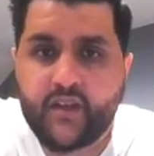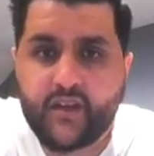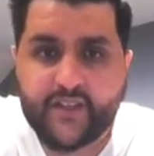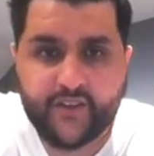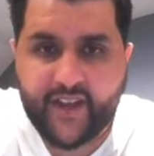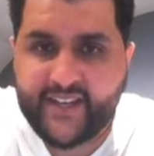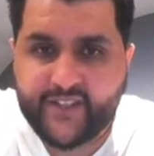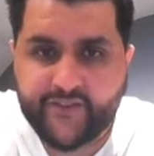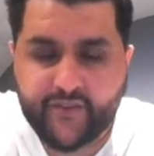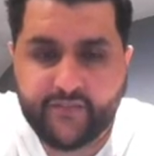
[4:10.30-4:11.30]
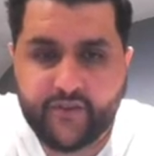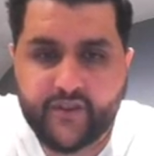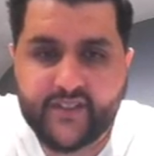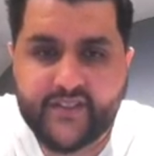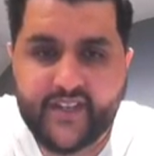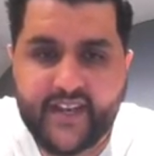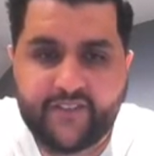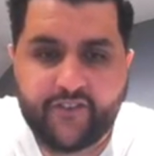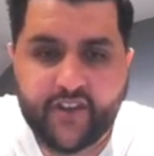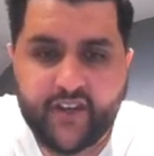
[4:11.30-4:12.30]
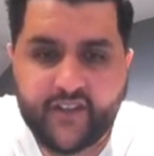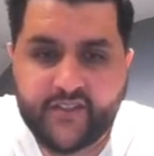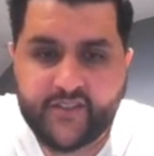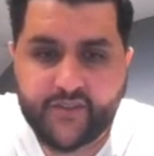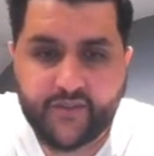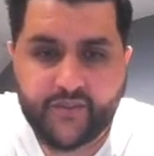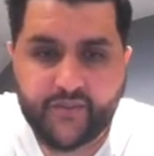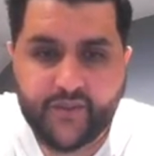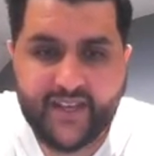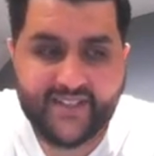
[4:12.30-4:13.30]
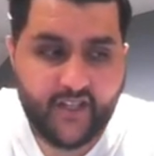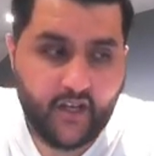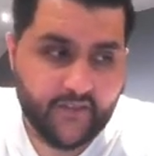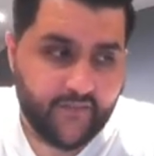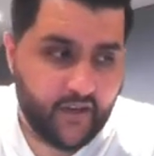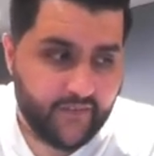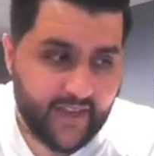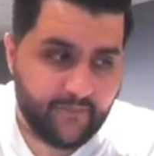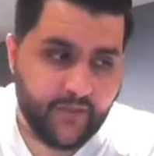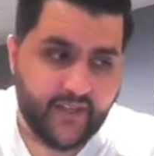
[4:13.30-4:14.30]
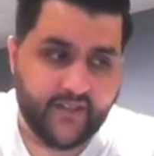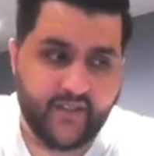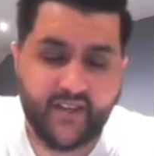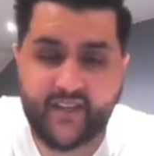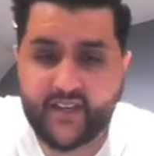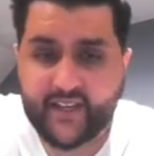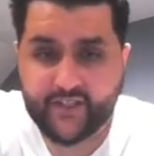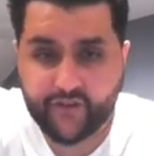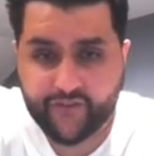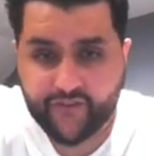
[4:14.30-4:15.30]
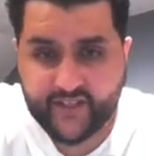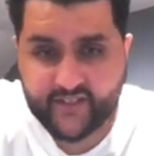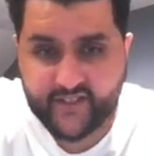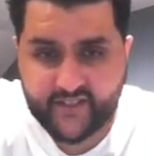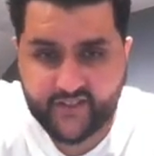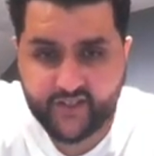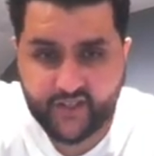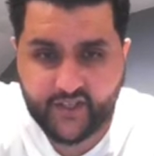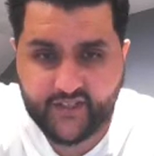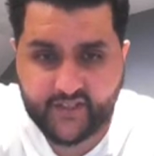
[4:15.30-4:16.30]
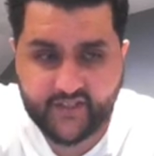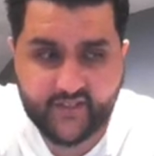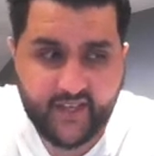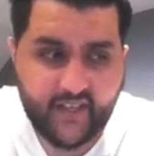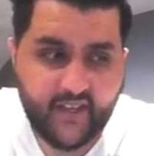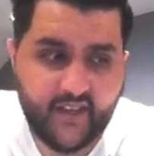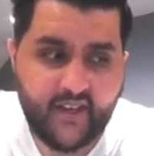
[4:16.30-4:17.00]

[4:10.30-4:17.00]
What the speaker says: He's got 83 points, and in regards to his last 5 game weeks, he's got 3 assists, you guys can see,